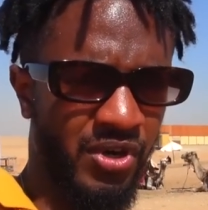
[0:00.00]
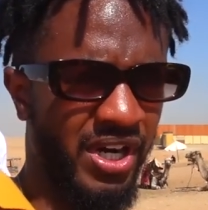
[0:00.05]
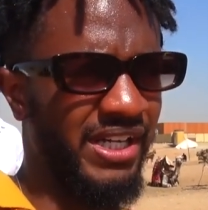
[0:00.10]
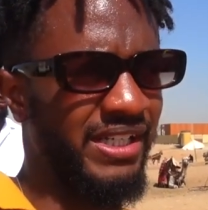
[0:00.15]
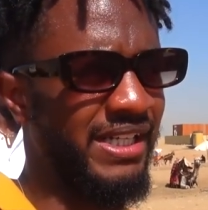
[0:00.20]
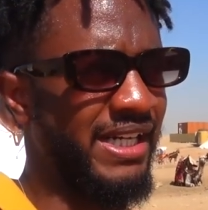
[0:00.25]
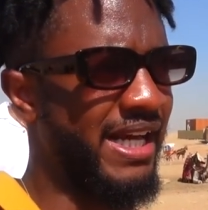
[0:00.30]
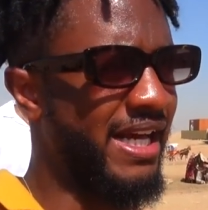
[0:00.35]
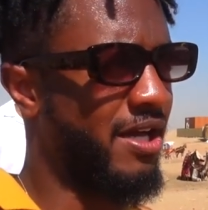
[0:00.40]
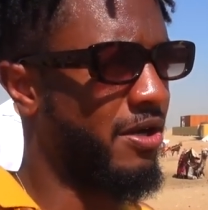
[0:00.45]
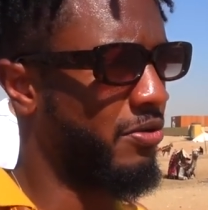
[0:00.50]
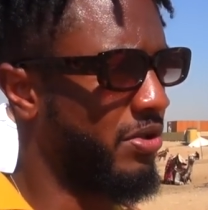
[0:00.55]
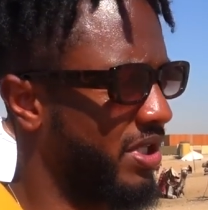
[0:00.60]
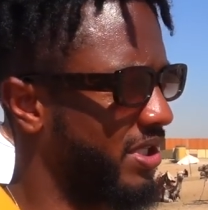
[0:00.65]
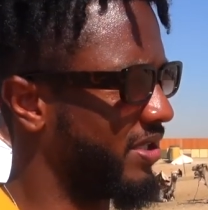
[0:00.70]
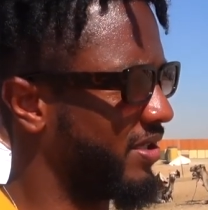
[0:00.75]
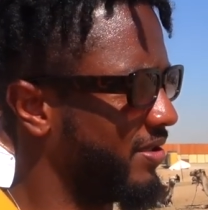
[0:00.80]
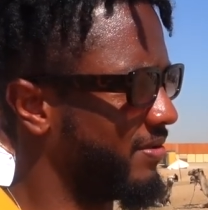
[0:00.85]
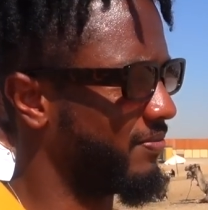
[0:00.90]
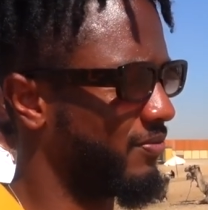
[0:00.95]
right now,
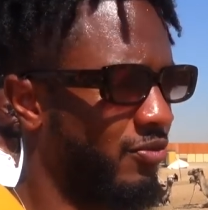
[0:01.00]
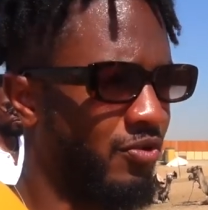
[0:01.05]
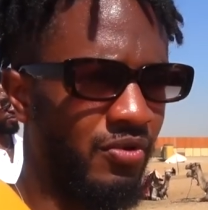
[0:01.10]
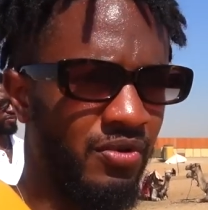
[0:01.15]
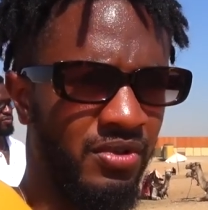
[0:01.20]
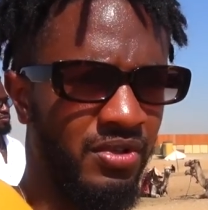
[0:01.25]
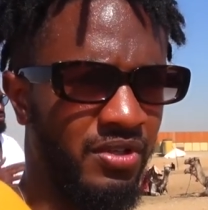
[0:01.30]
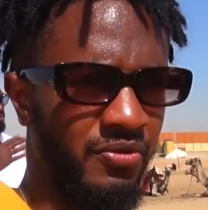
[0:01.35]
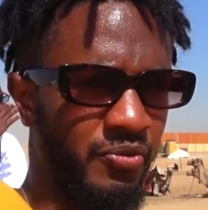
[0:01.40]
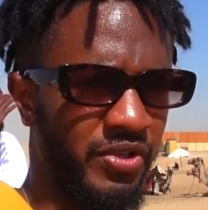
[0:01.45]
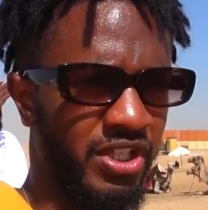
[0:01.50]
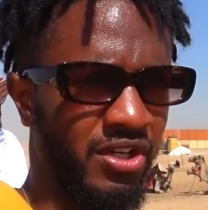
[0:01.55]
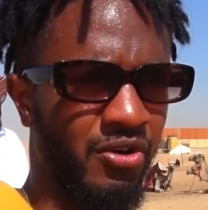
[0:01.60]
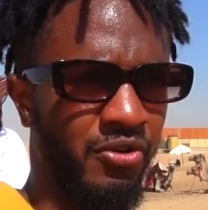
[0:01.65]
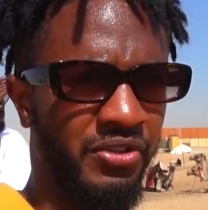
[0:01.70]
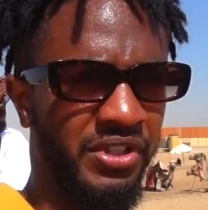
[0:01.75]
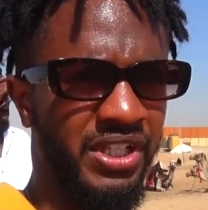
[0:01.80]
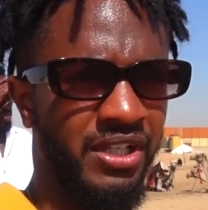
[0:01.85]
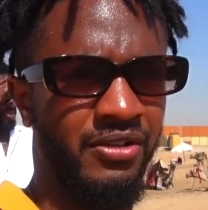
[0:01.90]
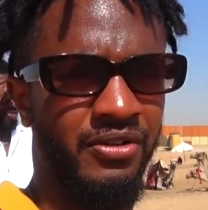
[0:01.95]
um, we're
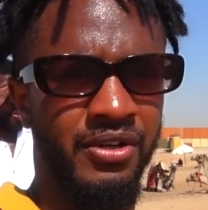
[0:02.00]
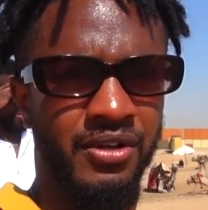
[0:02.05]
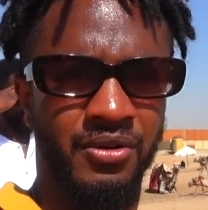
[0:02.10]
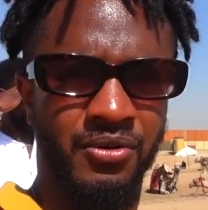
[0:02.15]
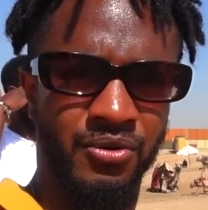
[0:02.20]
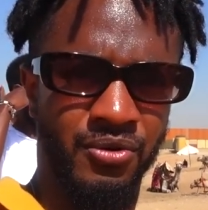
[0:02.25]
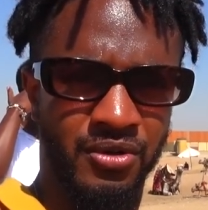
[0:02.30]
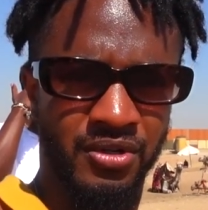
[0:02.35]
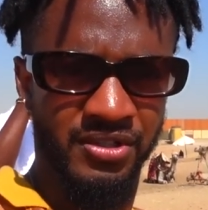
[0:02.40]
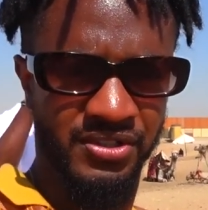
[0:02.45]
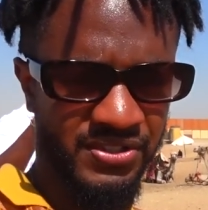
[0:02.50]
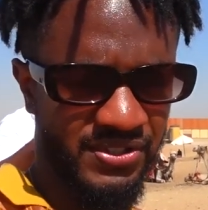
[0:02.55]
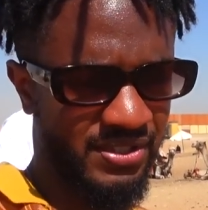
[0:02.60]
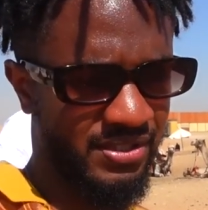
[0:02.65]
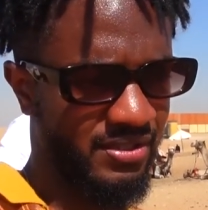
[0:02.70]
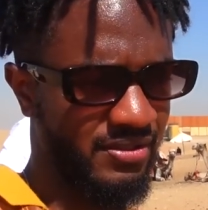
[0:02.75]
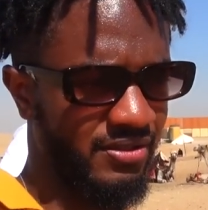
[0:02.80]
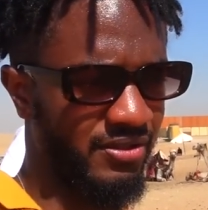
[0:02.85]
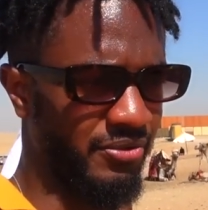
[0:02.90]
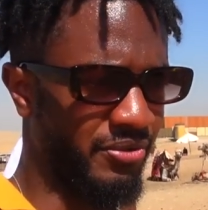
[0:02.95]
gonna get on the
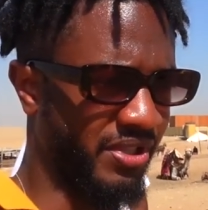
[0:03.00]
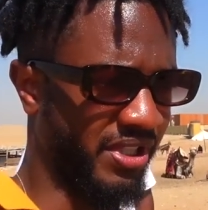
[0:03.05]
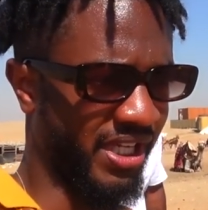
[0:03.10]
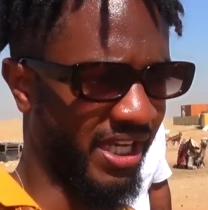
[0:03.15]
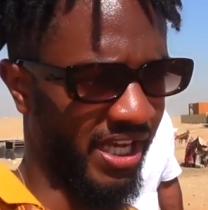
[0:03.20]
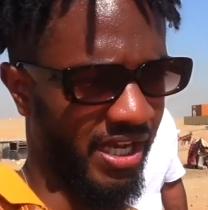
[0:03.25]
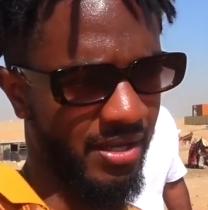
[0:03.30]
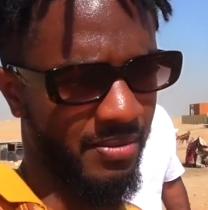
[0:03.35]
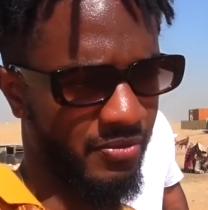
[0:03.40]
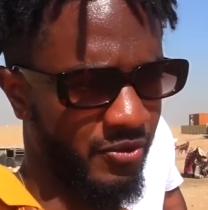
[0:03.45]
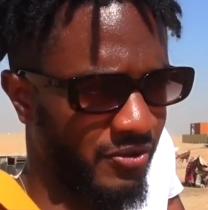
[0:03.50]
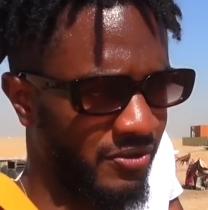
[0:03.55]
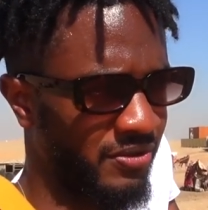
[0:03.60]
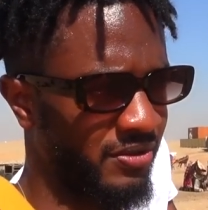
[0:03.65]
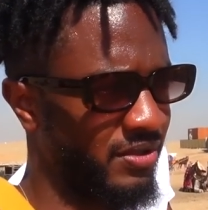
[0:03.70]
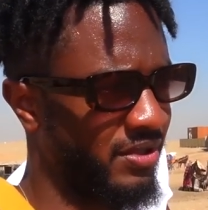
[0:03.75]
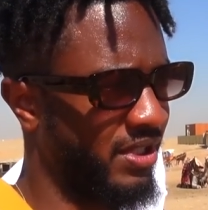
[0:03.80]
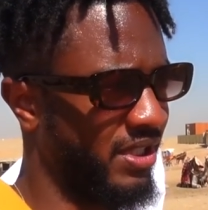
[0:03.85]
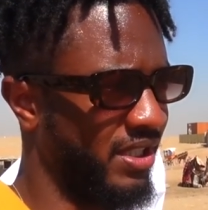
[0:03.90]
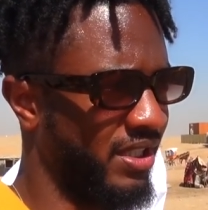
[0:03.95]
horse, do the camel,
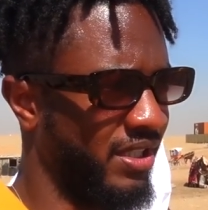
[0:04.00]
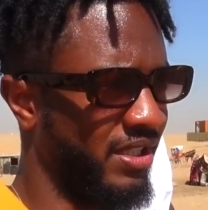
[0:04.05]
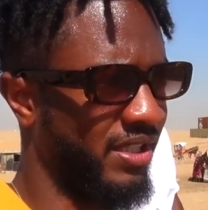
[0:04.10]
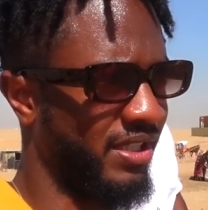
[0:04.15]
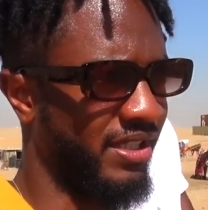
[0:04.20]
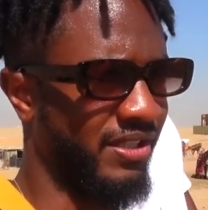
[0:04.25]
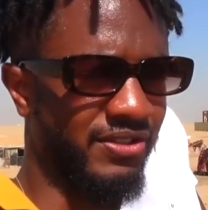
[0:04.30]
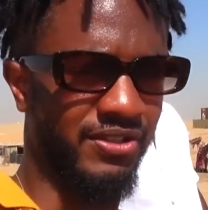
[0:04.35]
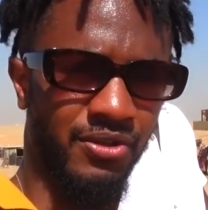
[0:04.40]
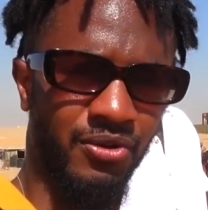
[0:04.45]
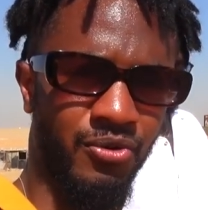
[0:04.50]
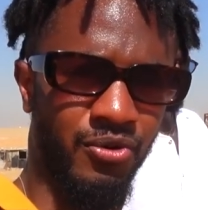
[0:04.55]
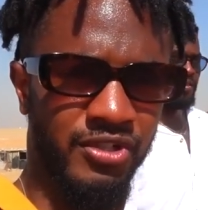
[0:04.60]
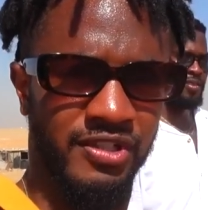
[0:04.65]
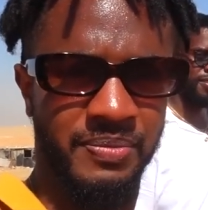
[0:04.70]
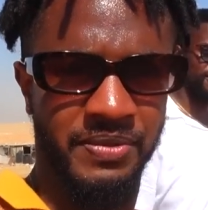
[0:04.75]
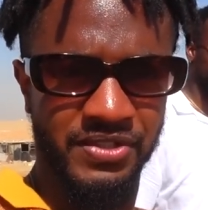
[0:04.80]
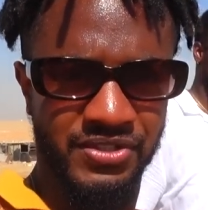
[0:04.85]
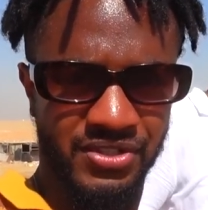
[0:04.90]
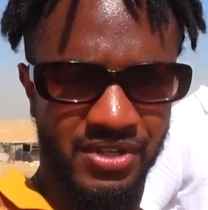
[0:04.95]
it's a
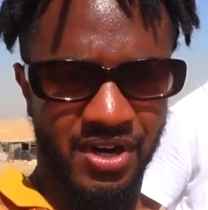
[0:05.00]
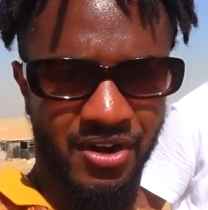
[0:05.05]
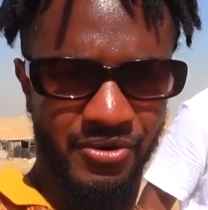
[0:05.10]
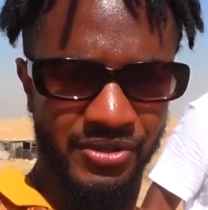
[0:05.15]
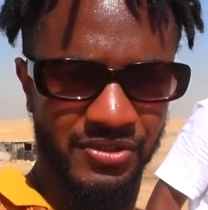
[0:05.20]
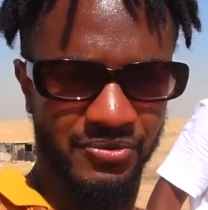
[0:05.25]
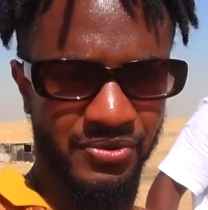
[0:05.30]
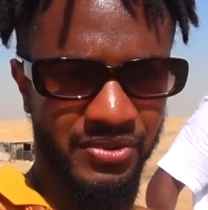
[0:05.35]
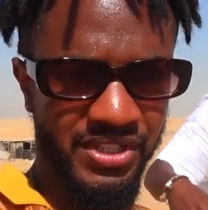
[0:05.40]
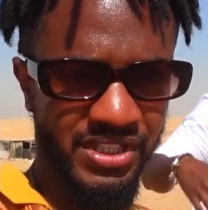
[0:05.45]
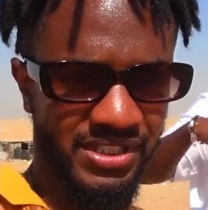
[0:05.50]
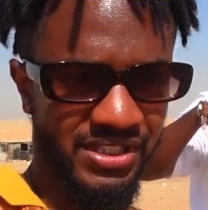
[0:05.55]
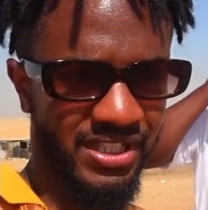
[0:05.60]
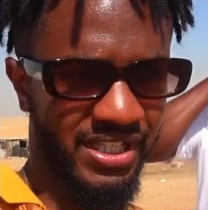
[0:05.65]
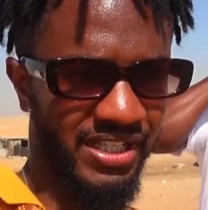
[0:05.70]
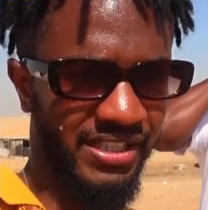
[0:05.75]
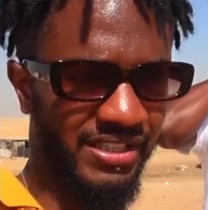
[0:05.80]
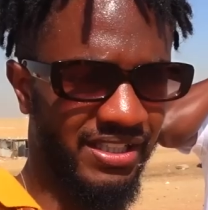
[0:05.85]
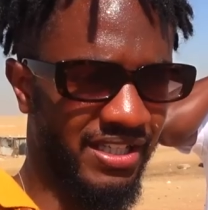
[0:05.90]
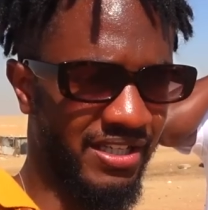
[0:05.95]
horse picture I always wanted to
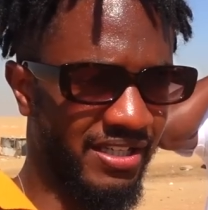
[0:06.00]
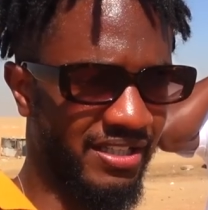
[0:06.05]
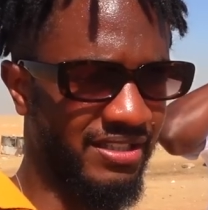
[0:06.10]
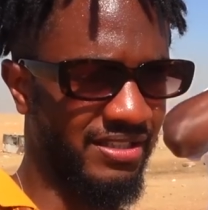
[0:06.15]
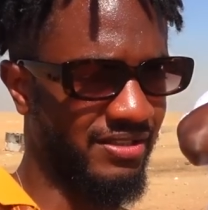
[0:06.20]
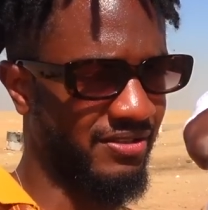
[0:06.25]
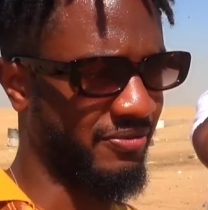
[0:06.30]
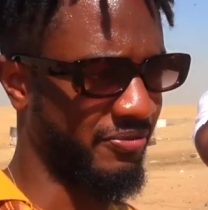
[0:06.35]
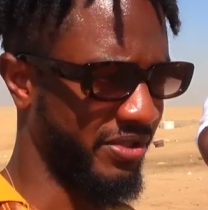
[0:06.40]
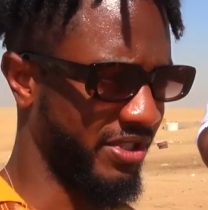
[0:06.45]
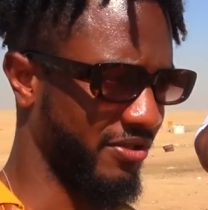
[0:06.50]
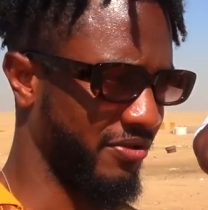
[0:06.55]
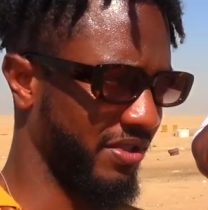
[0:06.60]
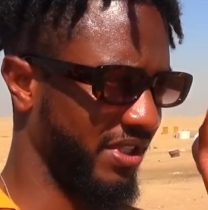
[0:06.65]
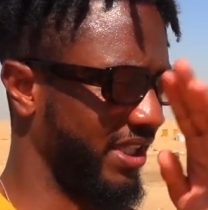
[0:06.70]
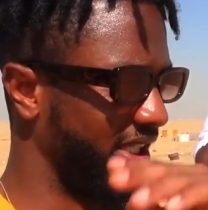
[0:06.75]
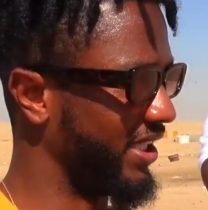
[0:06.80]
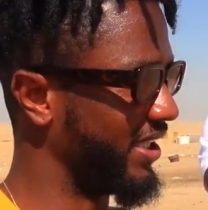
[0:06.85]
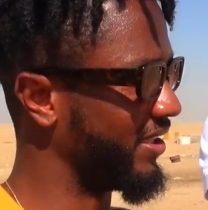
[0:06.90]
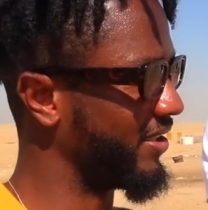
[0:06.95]
take that we're gonna
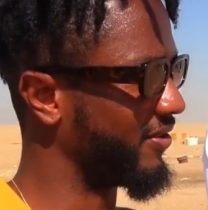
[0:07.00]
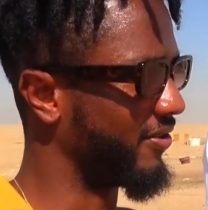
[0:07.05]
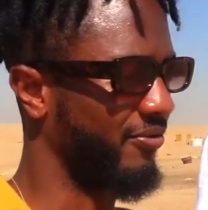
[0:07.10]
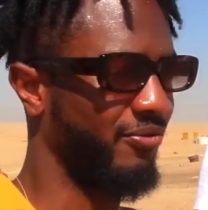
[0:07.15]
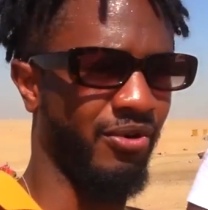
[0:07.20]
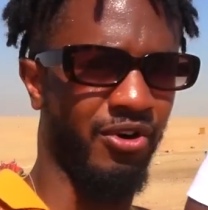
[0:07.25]
get.